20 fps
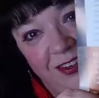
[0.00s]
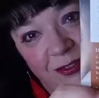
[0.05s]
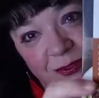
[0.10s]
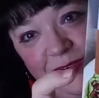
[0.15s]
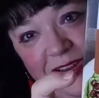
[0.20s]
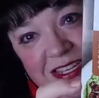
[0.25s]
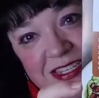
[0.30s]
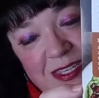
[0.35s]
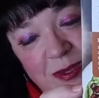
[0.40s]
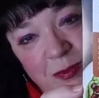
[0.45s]

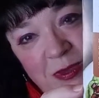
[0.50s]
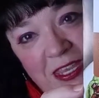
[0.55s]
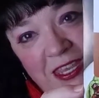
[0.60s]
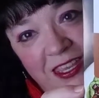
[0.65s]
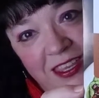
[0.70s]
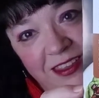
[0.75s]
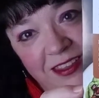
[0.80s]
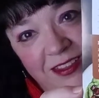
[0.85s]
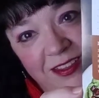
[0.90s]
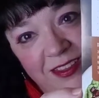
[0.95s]

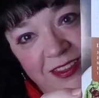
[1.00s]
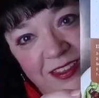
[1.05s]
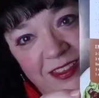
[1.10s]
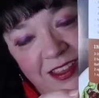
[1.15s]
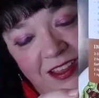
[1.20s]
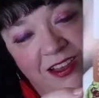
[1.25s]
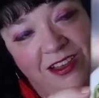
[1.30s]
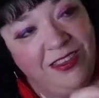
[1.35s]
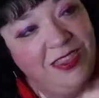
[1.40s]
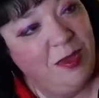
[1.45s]
recipe
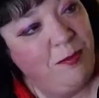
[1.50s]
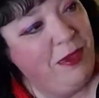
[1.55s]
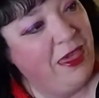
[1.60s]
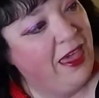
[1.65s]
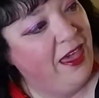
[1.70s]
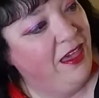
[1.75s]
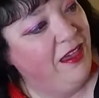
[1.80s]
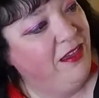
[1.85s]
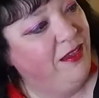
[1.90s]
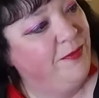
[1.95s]
on the
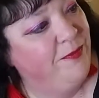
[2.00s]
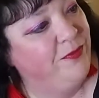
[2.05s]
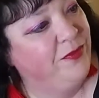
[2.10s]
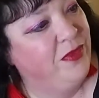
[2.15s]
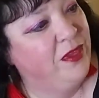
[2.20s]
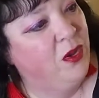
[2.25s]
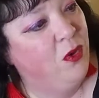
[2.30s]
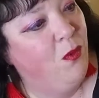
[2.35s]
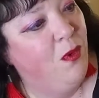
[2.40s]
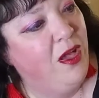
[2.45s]
back,
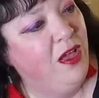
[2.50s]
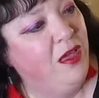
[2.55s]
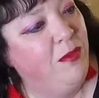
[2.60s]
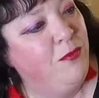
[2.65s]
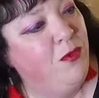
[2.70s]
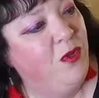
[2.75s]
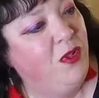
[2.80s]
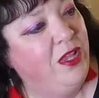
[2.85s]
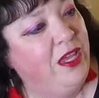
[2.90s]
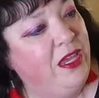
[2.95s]

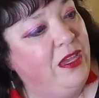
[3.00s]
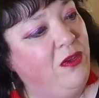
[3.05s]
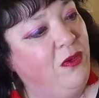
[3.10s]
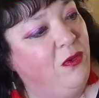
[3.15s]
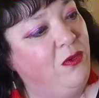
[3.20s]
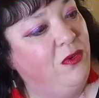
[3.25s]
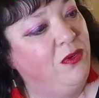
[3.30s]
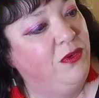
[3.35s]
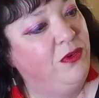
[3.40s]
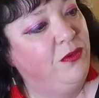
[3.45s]
guacamole
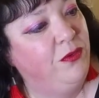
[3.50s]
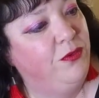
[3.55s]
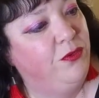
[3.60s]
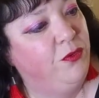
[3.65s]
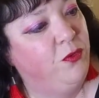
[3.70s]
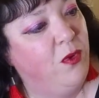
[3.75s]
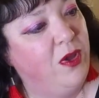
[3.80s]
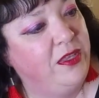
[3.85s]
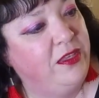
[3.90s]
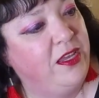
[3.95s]
con
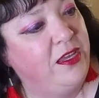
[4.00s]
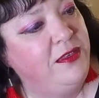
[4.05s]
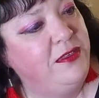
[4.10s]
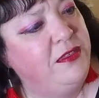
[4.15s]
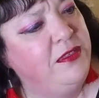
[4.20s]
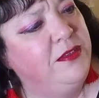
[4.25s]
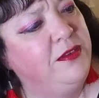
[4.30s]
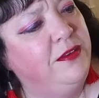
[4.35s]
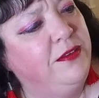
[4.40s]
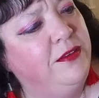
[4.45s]

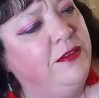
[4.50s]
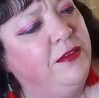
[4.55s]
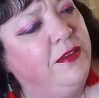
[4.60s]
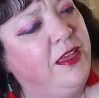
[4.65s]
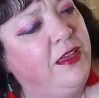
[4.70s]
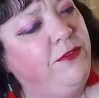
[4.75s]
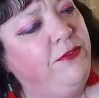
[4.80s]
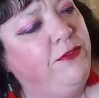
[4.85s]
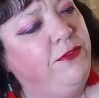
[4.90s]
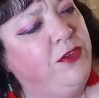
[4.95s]
fuatas,
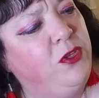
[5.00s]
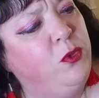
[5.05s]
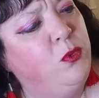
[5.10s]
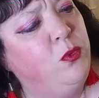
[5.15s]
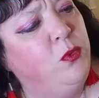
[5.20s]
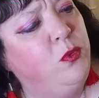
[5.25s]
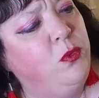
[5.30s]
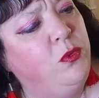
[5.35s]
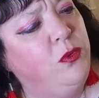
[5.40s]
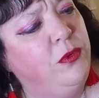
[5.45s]

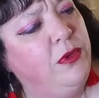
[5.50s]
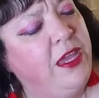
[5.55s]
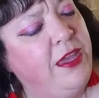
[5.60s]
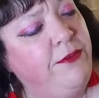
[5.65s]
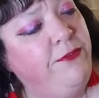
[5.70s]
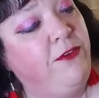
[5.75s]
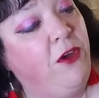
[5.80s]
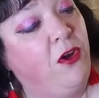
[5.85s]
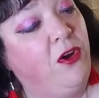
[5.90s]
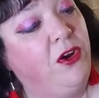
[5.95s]

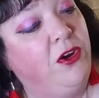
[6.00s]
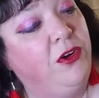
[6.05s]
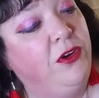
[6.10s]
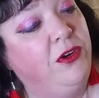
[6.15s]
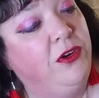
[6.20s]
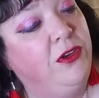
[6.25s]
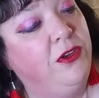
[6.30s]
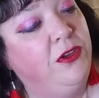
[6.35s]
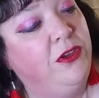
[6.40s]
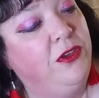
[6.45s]

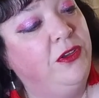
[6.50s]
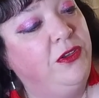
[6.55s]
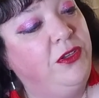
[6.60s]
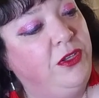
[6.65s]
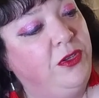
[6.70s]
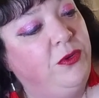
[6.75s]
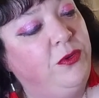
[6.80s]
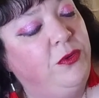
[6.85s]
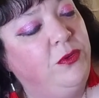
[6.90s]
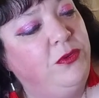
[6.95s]

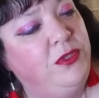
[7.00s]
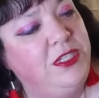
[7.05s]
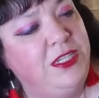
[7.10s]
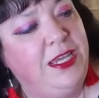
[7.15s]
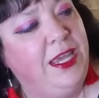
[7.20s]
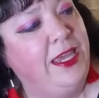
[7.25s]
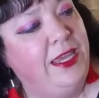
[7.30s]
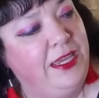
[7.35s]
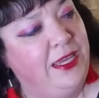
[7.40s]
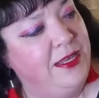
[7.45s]

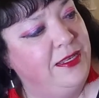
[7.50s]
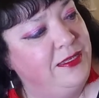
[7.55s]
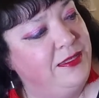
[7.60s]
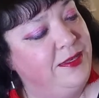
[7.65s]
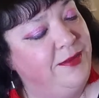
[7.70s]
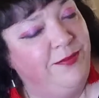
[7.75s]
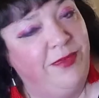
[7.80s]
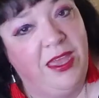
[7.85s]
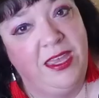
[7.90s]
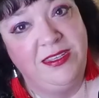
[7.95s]

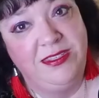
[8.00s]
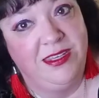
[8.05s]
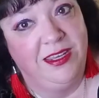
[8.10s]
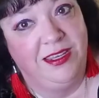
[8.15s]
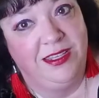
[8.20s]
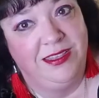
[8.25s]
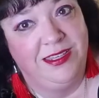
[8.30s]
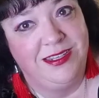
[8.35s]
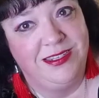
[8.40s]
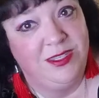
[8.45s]
F-U-F-R-U-T-A-S. I suck
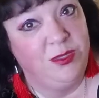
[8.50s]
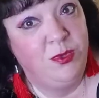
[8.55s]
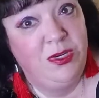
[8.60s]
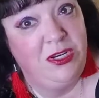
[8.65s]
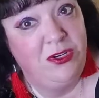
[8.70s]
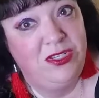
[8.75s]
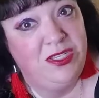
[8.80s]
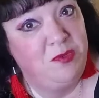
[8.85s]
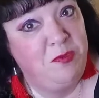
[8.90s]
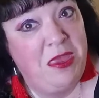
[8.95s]
at this. Three
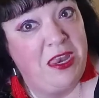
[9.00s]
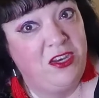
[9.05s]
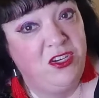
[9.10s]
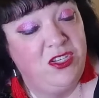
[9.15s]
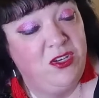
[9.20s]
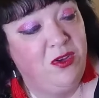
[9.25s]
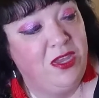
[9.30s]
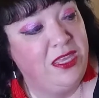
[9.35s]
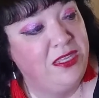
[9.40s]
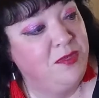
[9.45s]
years Spanish,
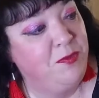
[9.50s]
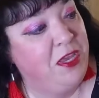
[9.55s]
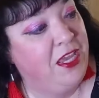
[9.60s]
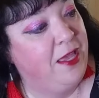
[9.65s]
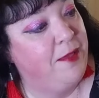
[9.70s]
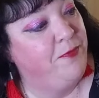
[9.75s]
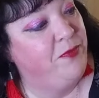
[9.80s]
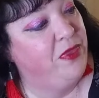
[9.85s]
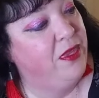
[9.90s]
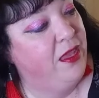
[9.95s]
still can't speak
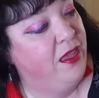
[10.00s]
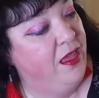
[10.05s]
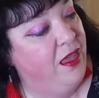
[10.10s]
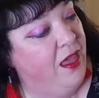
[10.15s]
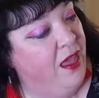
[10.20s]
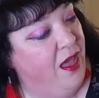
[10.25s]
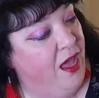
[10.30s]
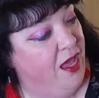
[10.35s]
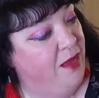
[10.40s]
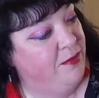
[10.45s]
it.
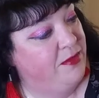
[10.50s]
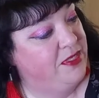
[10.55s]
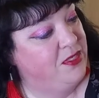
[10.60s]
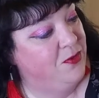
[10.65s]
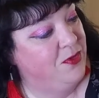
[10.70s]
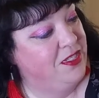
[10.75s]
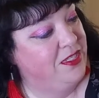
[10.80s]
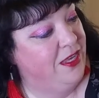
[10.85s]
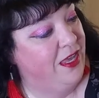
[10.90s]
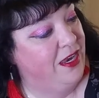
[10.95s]
Um,
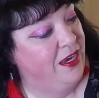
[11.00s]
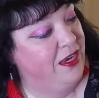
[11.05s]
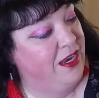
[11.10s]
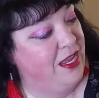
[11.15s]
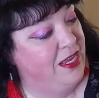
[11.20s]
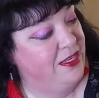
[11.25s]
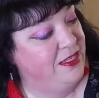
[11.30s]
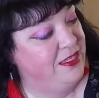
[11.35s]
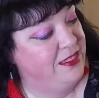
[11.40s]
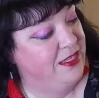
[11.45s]
so it's got a
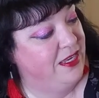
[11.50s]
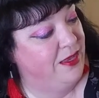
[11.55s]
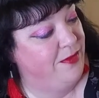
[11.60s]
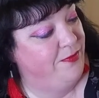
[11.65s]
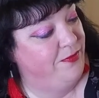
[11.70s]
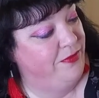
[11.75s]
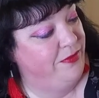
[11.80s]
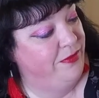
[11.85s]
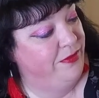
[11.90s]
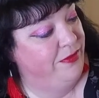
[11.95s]
nice,
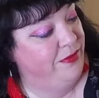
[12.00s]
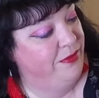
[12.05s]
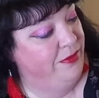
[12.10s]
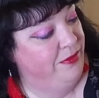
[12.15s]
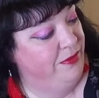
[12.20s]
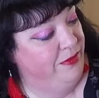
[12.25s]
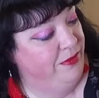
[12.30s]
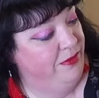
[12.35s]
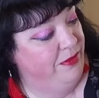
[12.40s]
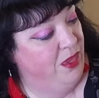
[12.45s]
um,
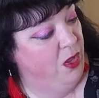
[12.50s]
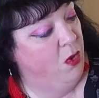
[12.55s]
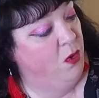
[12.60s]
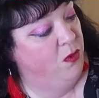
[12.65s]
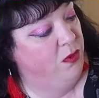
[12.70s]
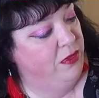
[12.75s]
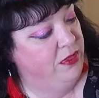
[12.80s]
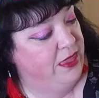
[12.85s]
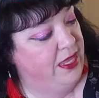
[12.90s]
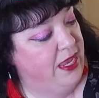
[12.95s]

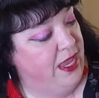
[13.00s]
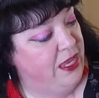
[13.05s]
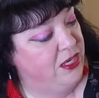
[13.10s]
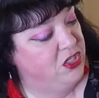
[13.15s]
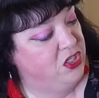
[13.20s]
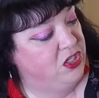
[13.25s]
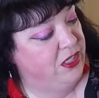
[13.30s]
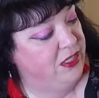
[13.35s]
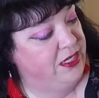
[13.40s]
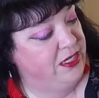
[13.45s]
oh, they add
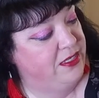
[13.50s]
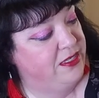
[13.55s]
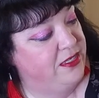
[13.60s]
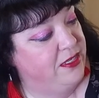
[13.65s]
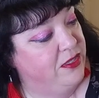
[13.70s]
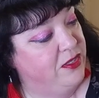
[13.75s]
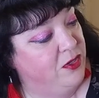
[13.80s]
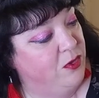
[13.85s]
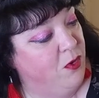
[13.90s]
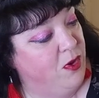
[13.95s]
chilies
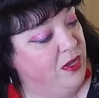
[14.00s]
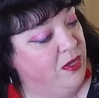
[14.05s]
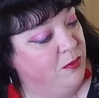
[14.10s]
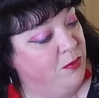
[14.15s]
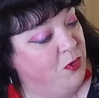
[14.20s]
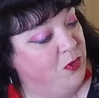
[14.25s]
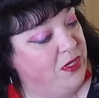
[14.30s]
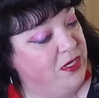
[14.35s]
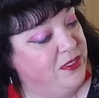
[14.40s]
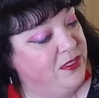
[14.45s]
to their
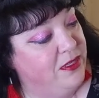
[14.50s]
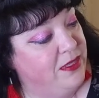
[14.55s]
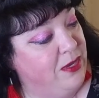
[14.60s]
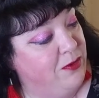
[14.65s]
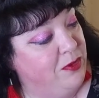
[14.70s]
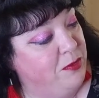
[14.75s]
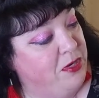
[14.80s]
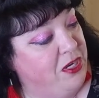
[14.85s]
guacamole, so that would